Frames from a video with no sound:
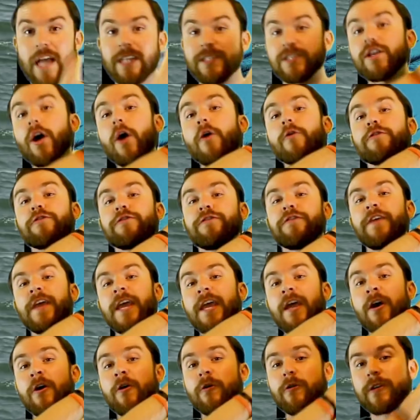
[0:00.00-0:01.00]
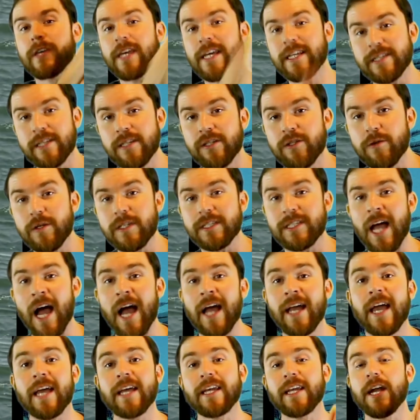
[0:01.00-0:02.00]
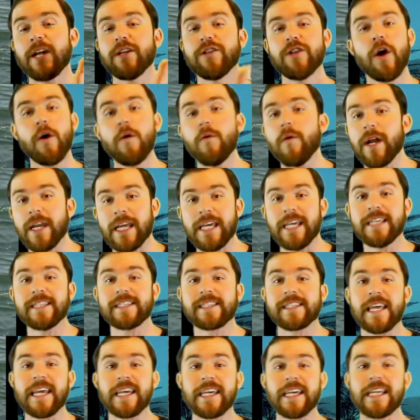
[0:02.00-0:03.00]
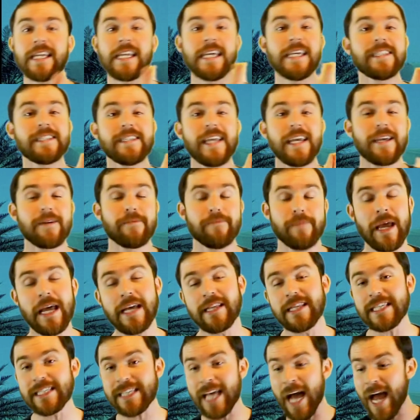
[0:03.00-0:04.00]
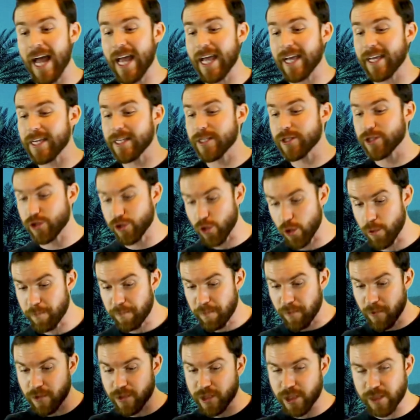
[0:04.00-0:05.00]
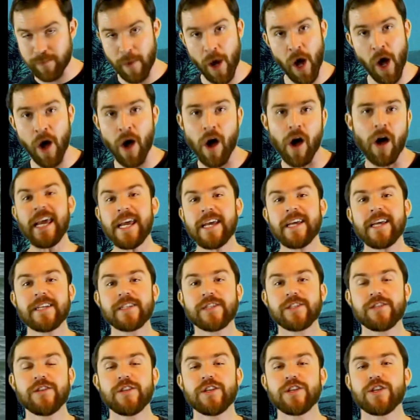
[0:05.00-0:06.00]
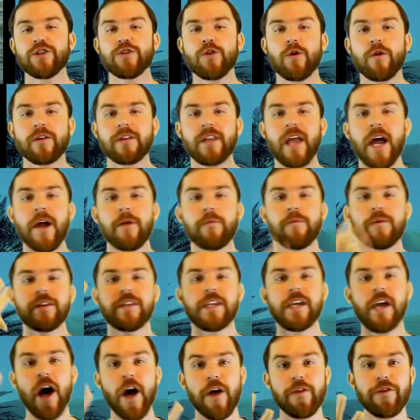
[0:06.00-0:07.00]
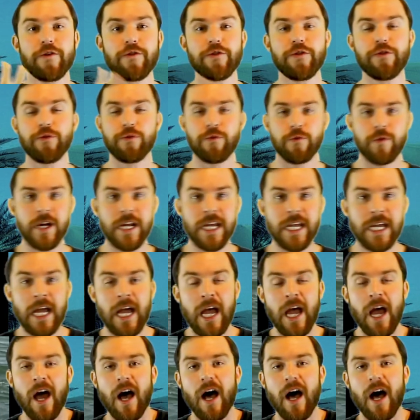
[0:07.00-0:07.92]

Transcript: And so Theo gets into his kayak, and I know what he's thinking. He's thinking, man, this kayak is super small. He gets to the shoreline with the other 3.